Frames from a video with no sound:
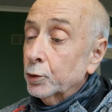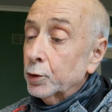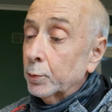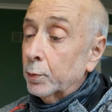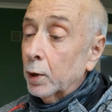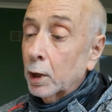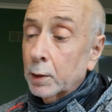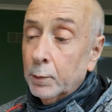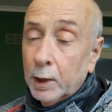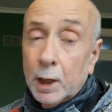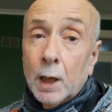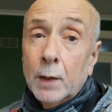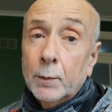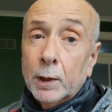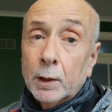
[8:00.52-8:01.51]
probably
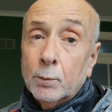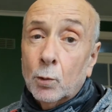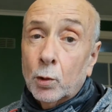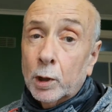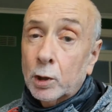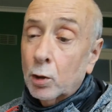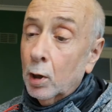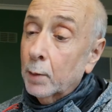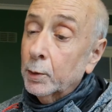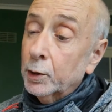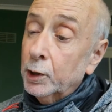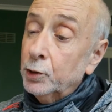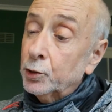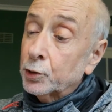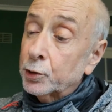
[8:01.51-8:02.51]
becoming more common.
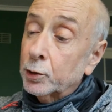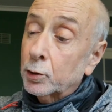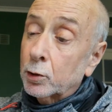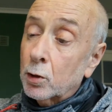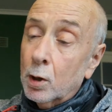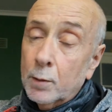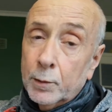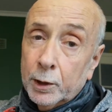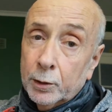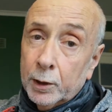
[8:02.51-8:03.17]
These are still common in